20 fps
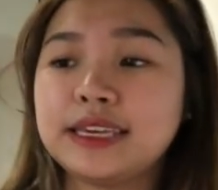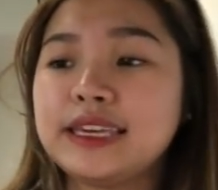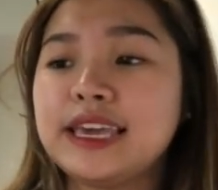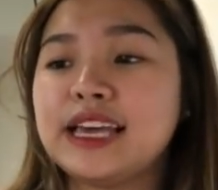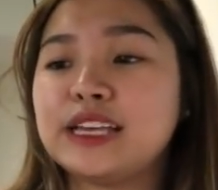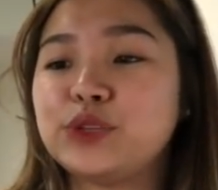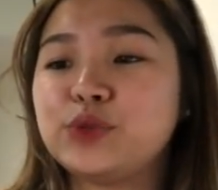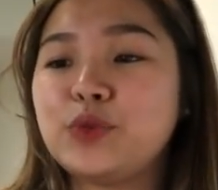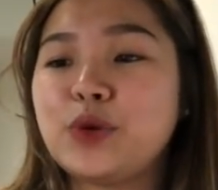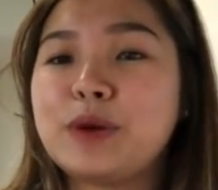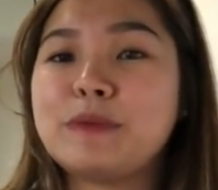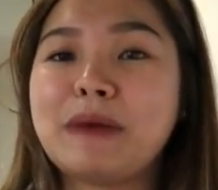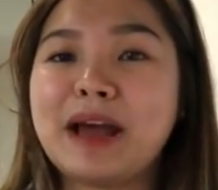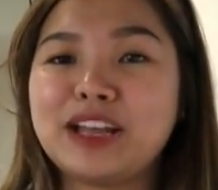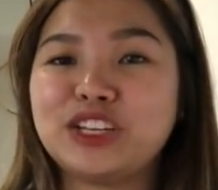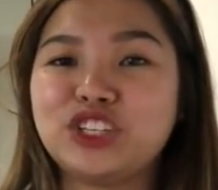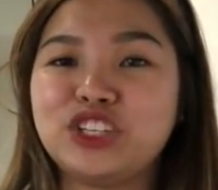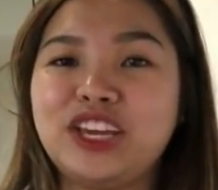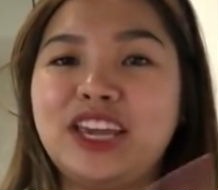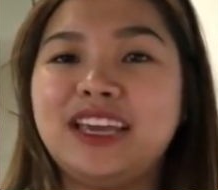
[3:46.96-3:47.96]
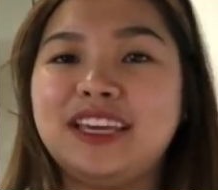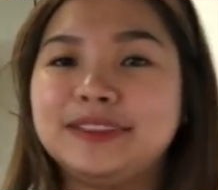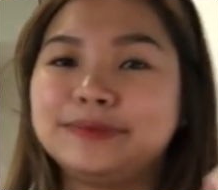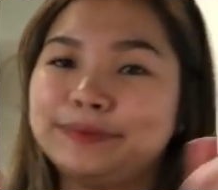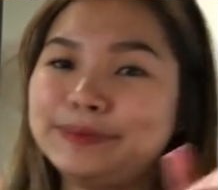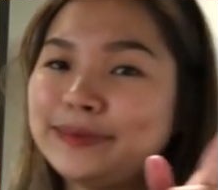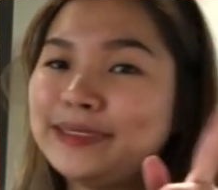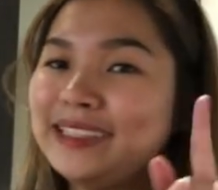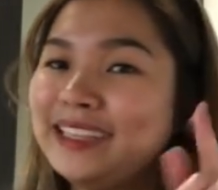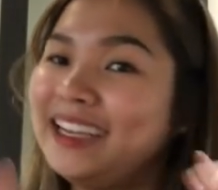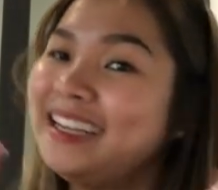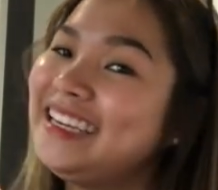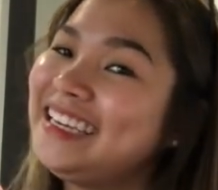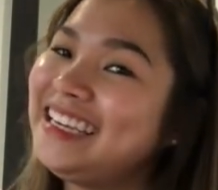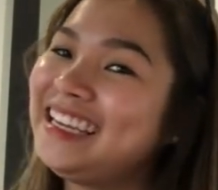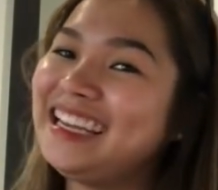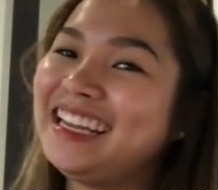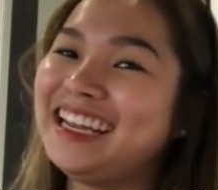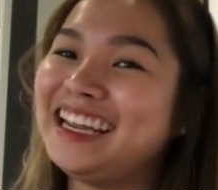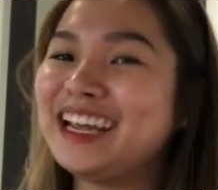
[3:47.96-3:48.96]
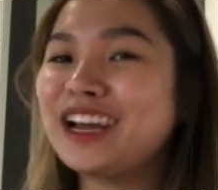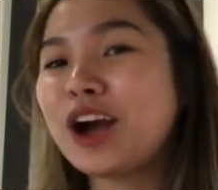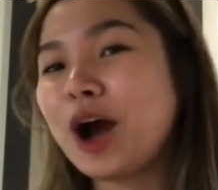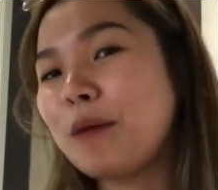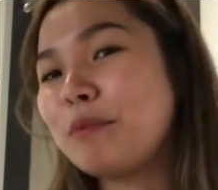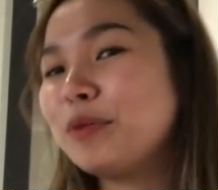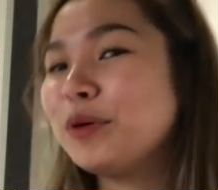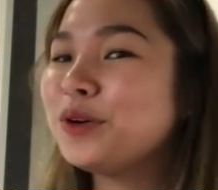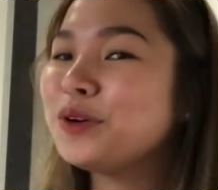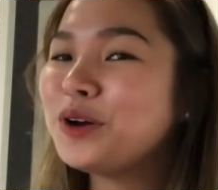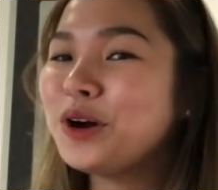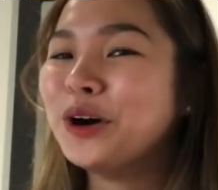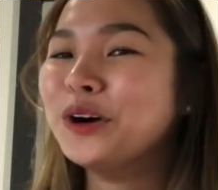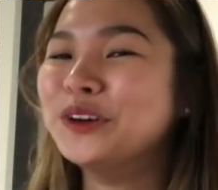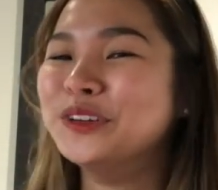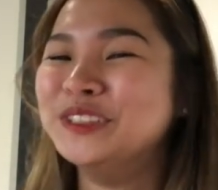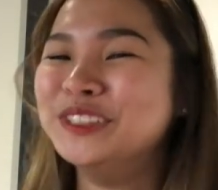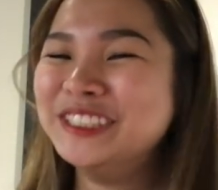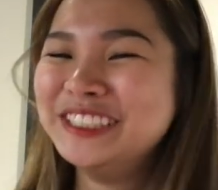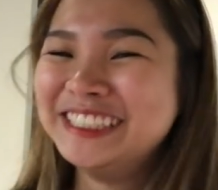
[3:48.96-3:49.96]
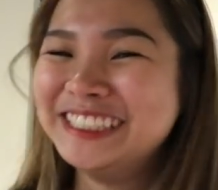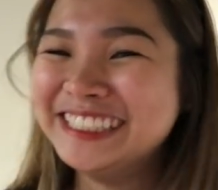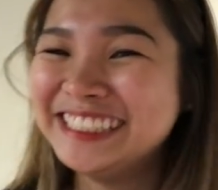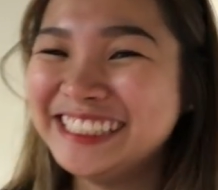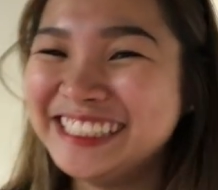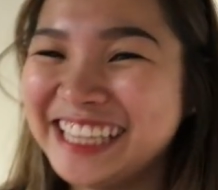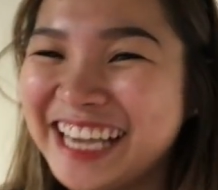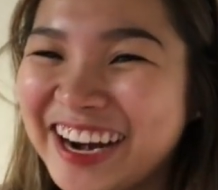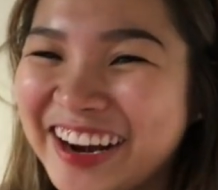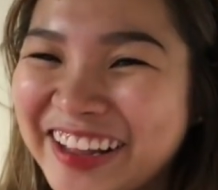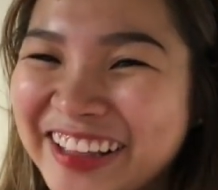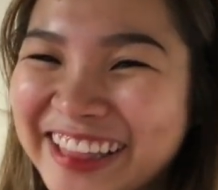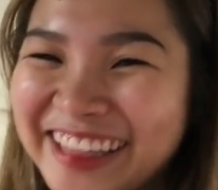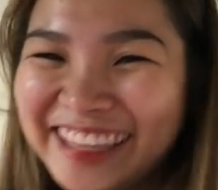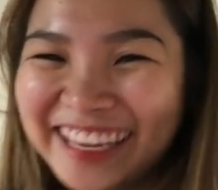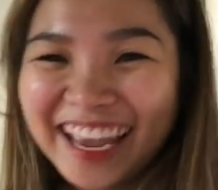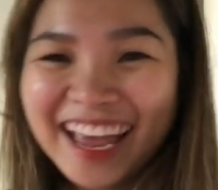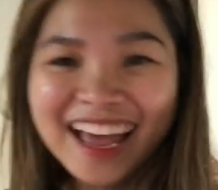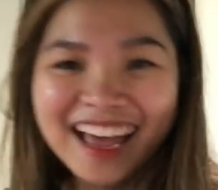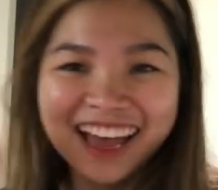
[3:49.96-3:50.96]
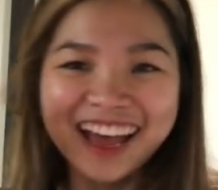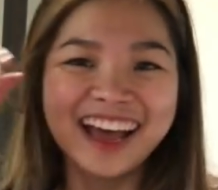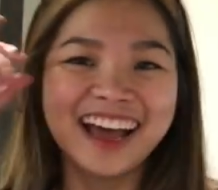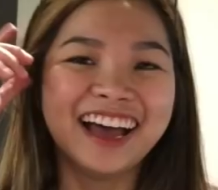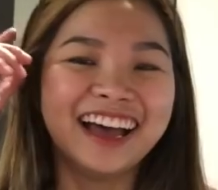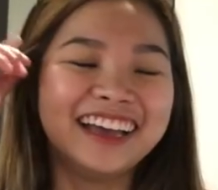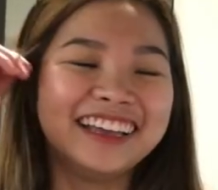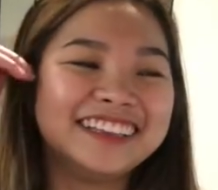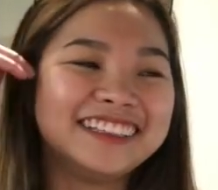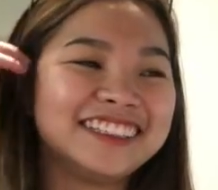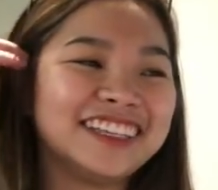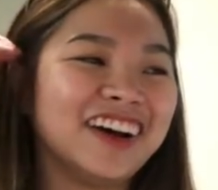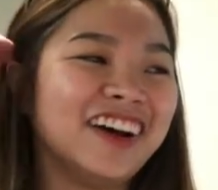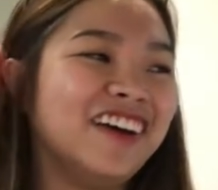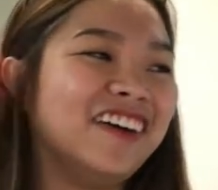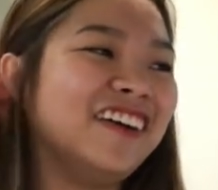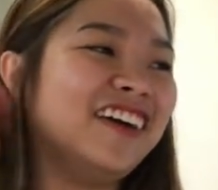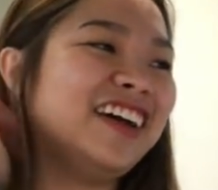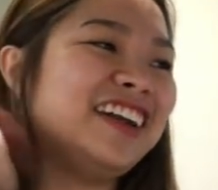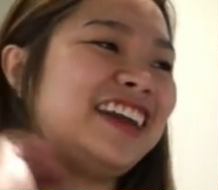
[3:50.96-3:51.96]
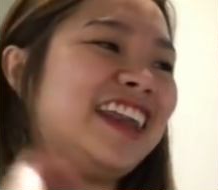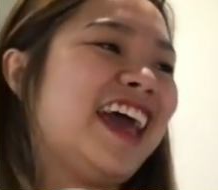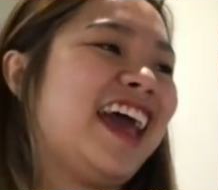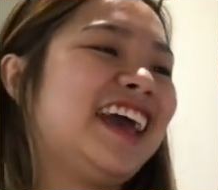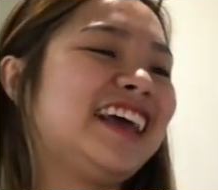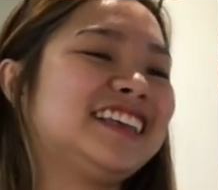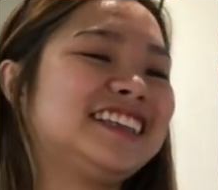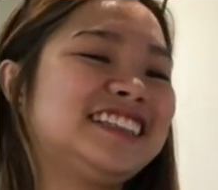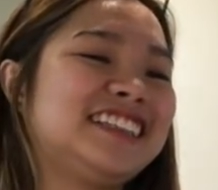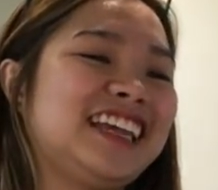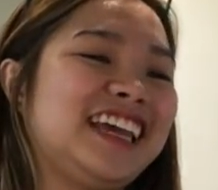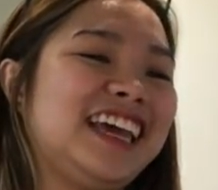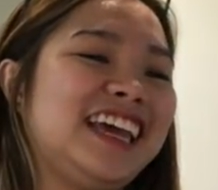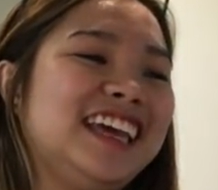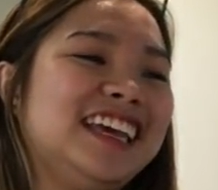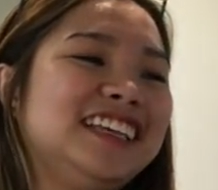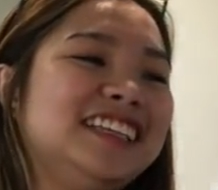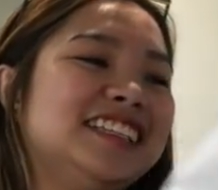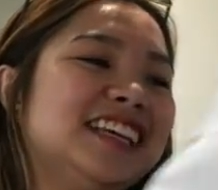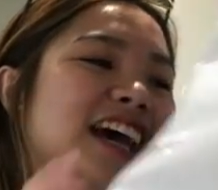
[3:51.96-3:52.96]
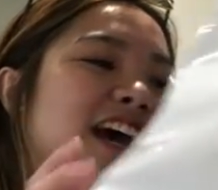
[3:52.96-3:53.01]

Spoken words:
Yes, we're matching. Yee, couple goals. So next is...